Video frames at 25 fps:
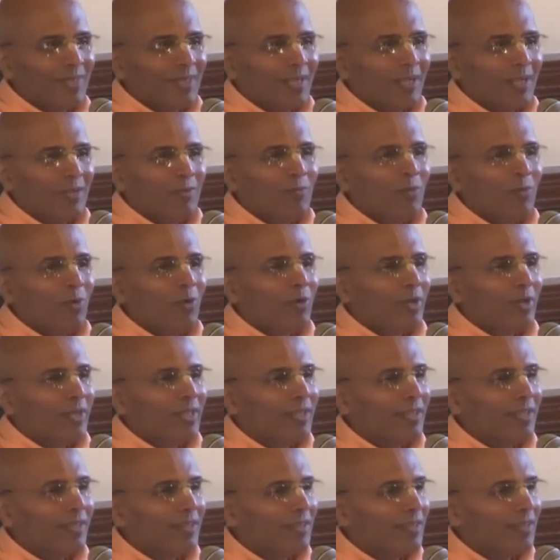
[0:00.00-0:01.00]
How
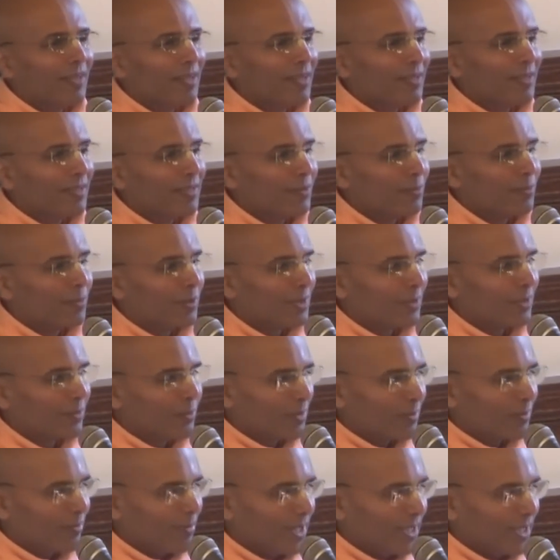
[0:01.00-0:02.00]
boring and dull the world
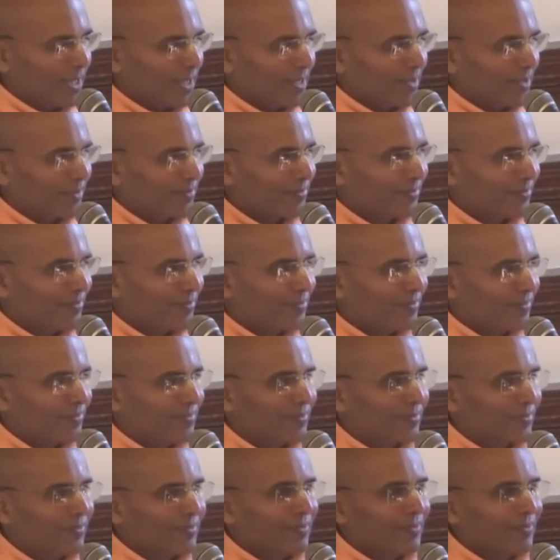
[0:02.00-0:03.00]
would be.
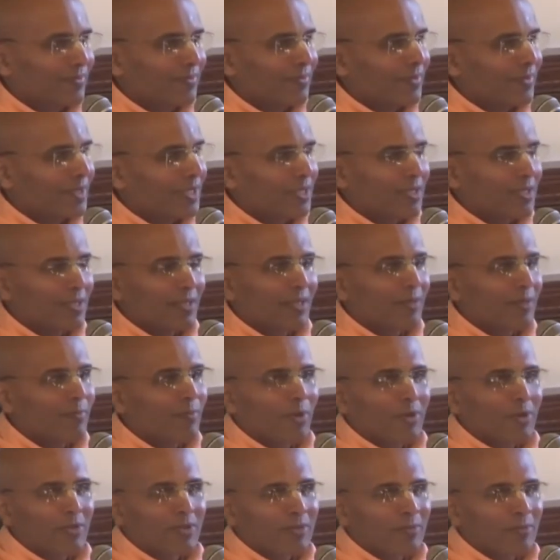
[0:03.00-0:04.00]
It's not
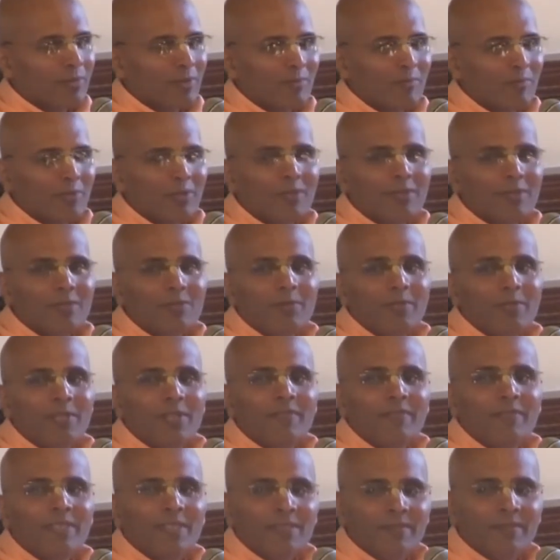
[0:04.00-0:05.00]
possible because we
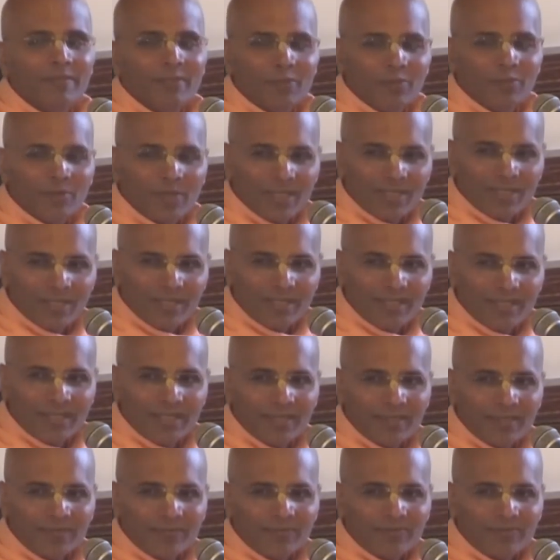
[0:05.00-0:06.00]
have
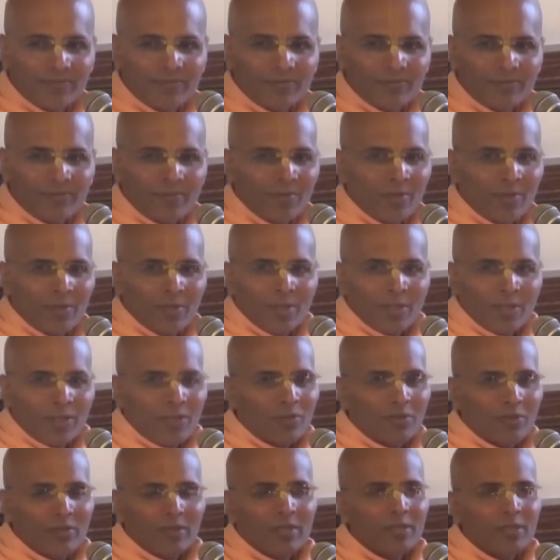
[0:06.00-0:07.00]
individuality.
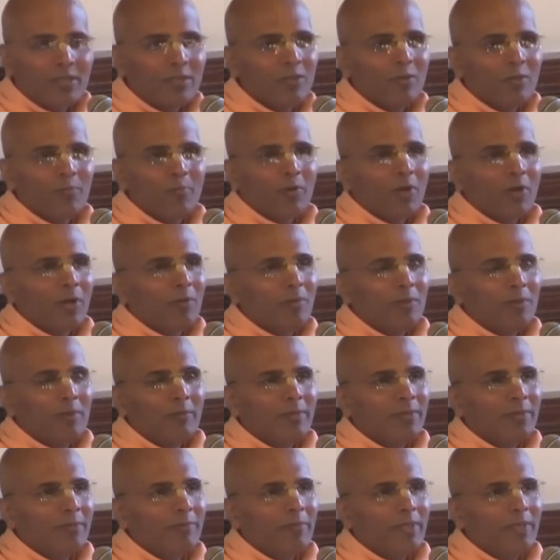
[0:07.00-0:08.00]
So there's no
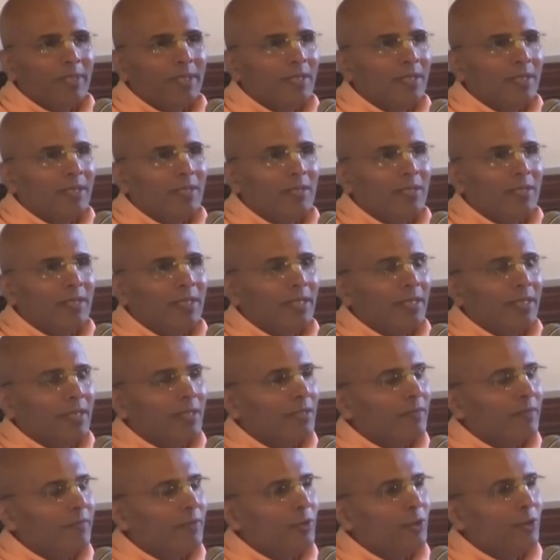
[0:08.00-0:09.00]
problem in being an
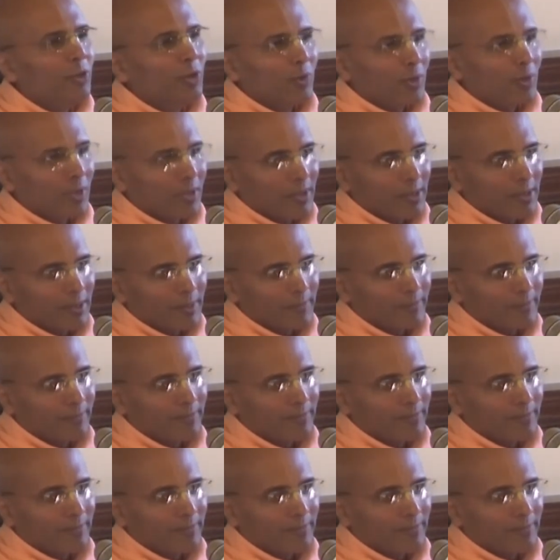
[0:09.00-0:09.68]
individual.